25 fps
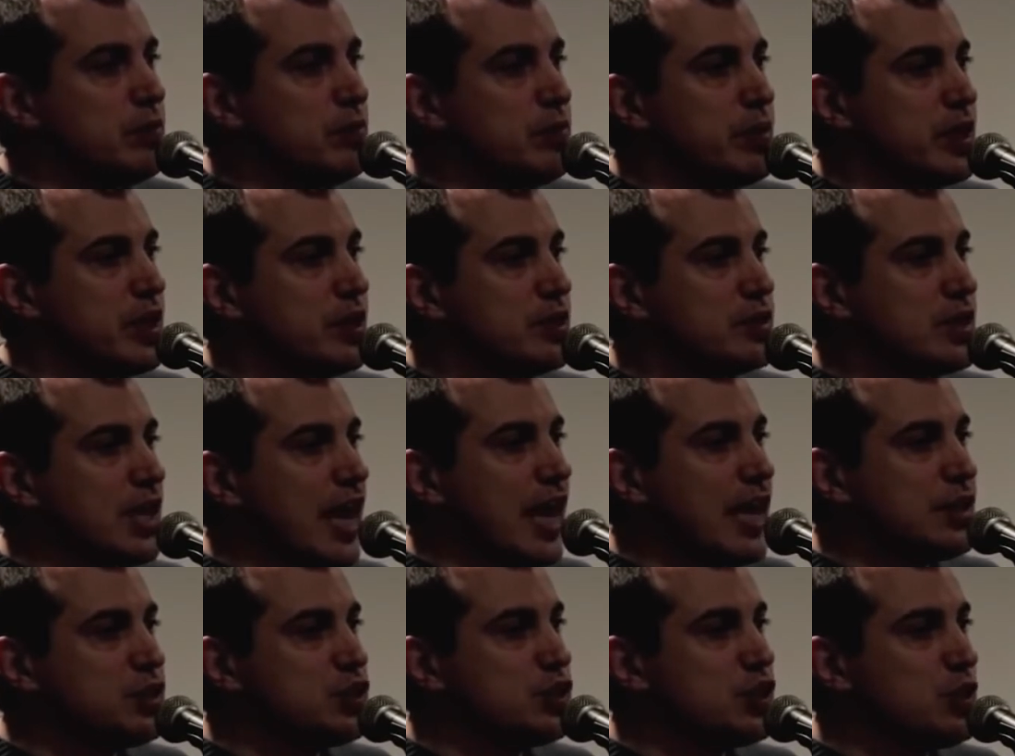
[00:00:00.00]
because
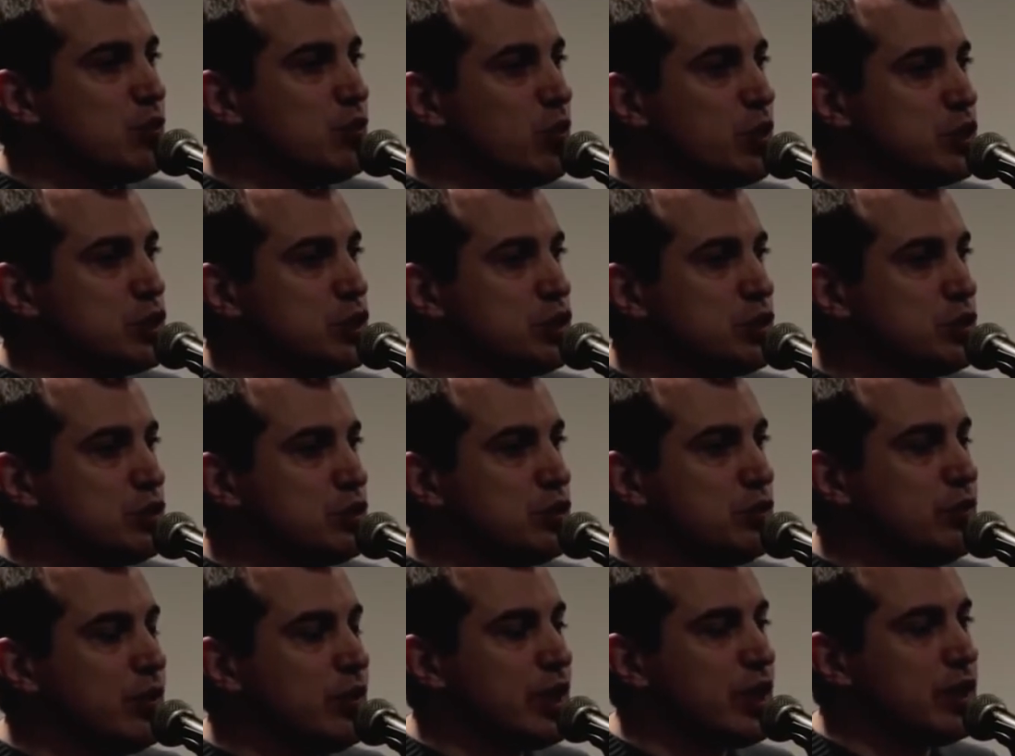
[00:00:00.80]
actually what you're
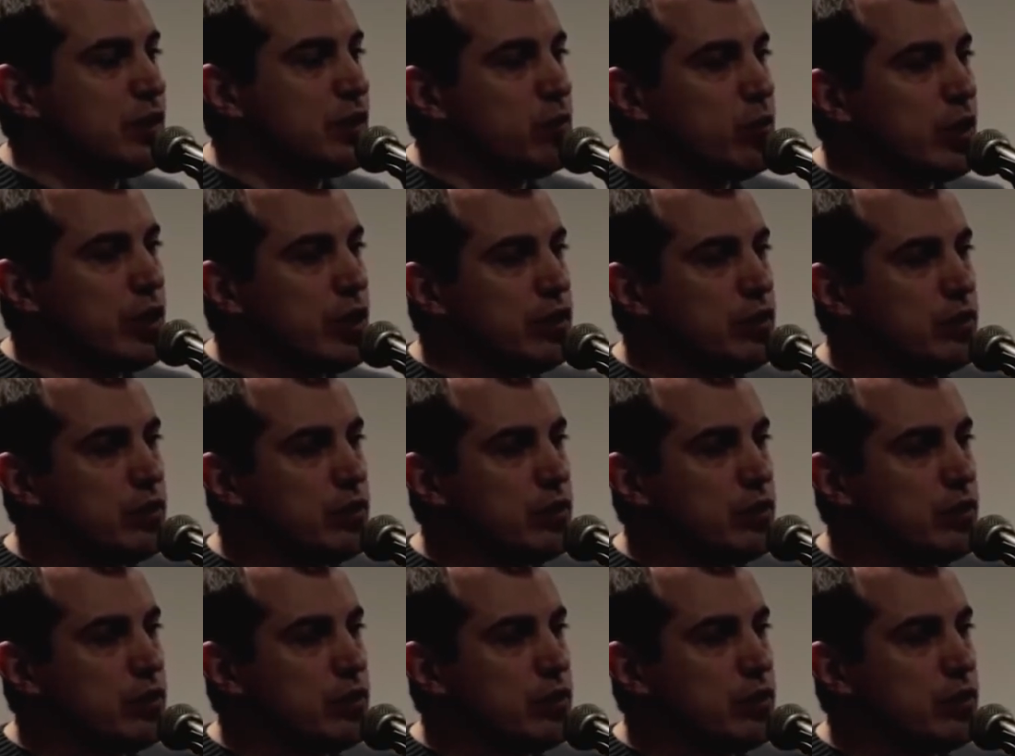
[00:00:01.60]
doing when